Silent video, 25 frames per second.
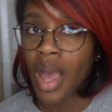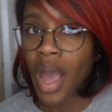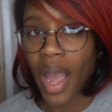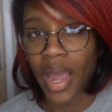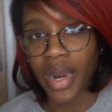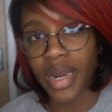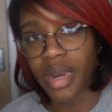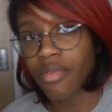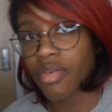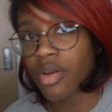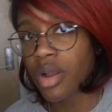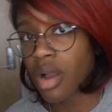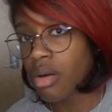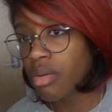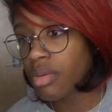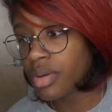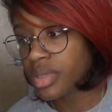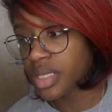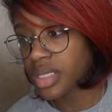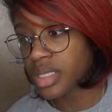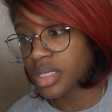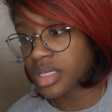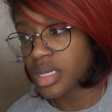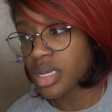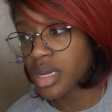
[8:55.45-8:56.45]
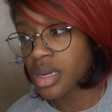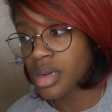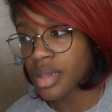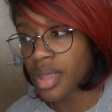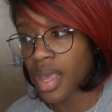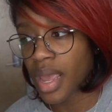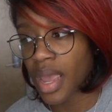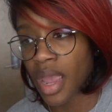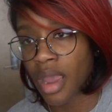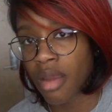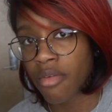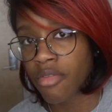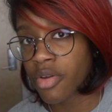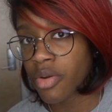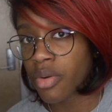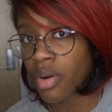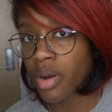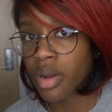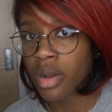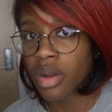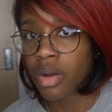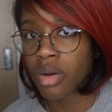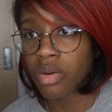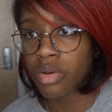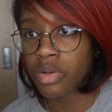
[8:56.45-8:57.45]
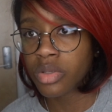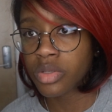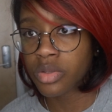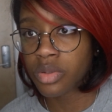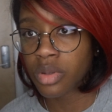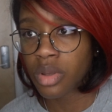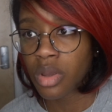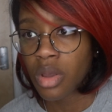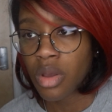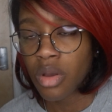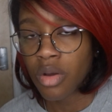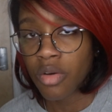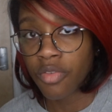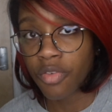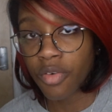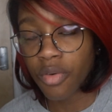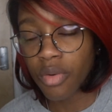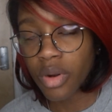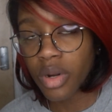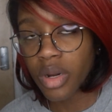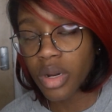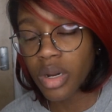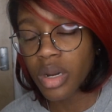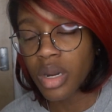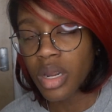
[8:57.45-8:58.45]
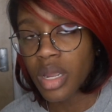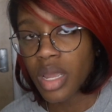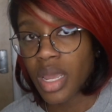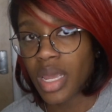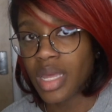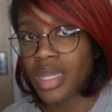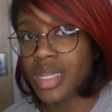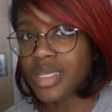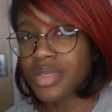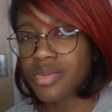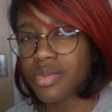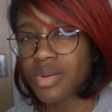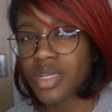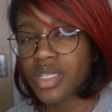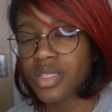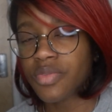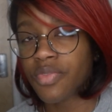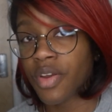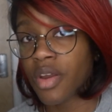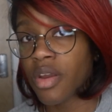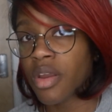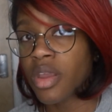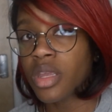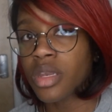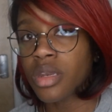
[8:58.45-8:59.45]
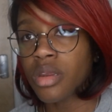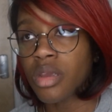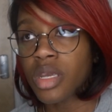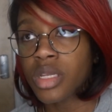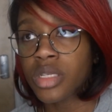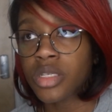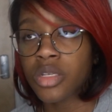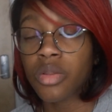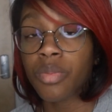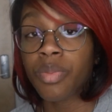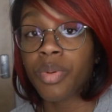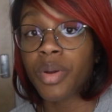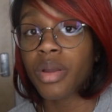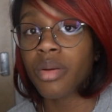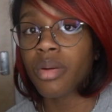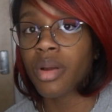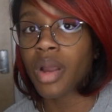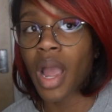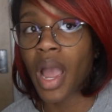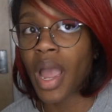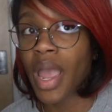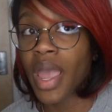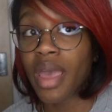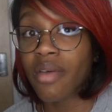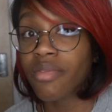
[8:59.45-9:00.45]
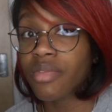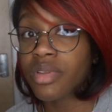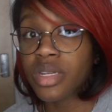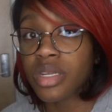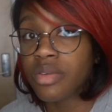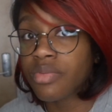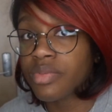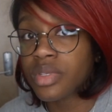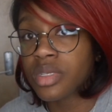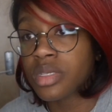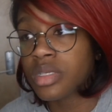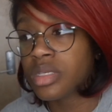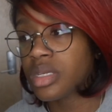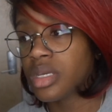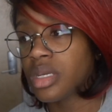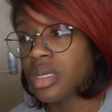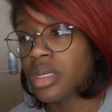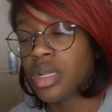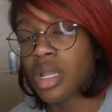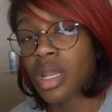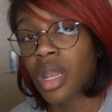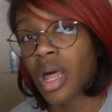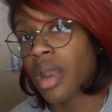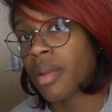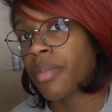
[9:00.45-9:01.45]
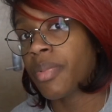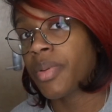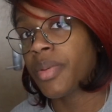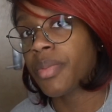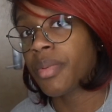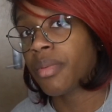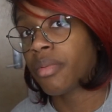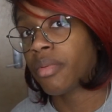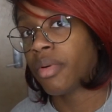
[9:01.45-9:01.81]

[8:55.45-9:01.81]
I never go with the sneaker that everyone goes for, and this one is very unique to the point where I haven't even seen a lot of people